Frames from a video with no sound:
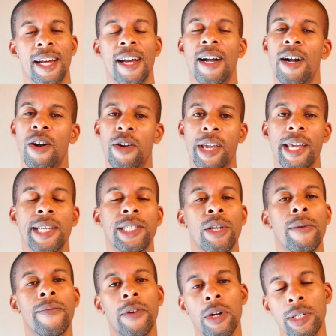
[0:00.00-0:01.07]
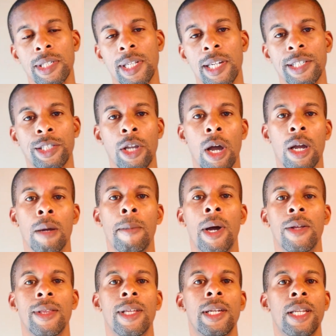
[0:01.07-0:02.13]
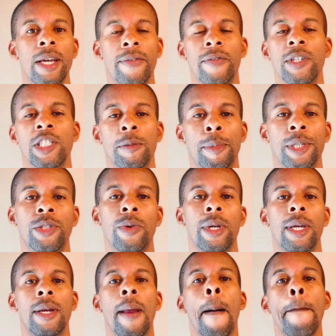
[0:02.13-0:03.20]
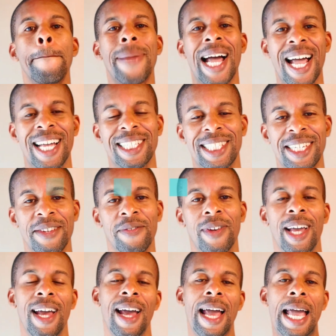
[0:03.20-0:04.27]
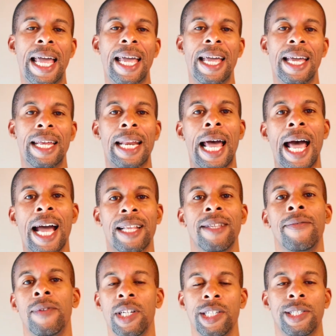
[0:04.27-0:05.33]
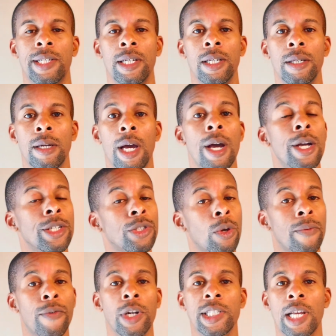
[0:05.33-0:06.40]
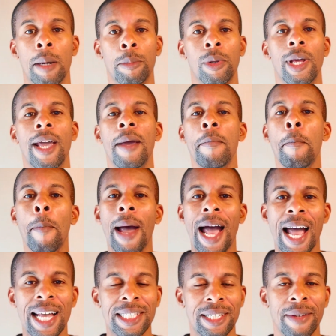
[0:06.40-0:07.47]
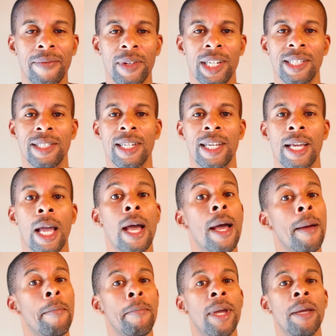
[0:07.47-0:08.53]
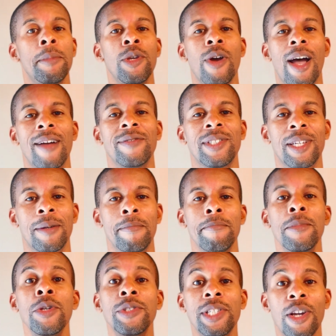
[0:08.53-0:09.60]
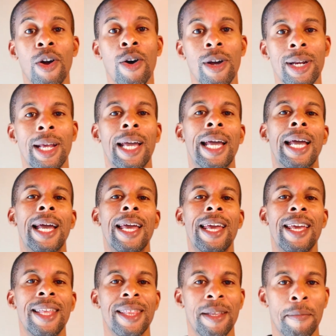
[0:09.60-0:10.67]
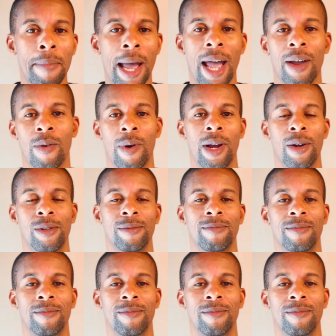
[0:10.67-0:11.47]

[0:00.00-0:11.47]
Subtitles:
Okay, so first let's talk about the difference between passive and active listening. So for example, in passive listening, maybe you have some music on in the background,